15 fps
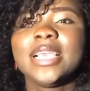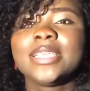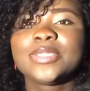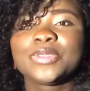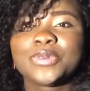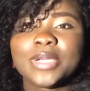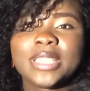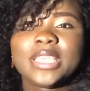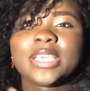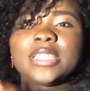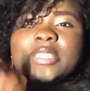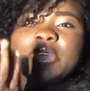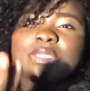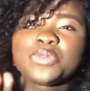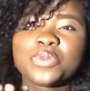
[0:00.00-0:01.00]
So I think
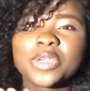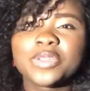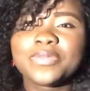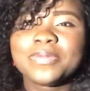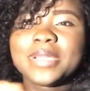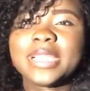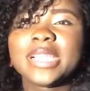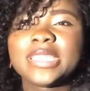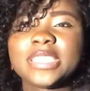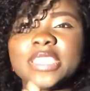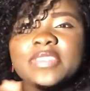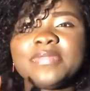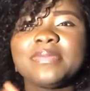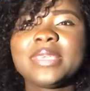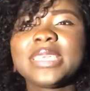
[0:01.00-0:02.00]
that's one of my
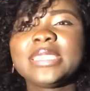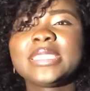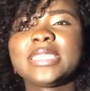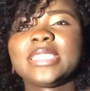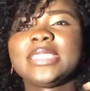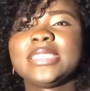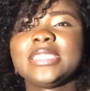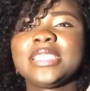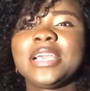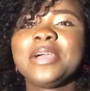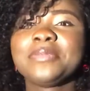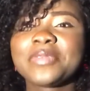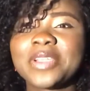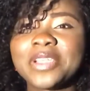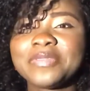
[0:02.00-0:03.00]
achievements, and
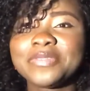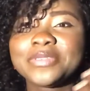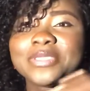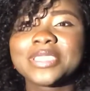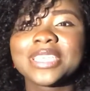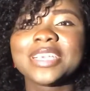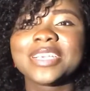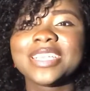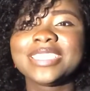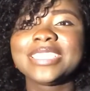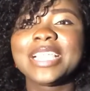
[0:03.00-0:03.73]
I'm grateful to God.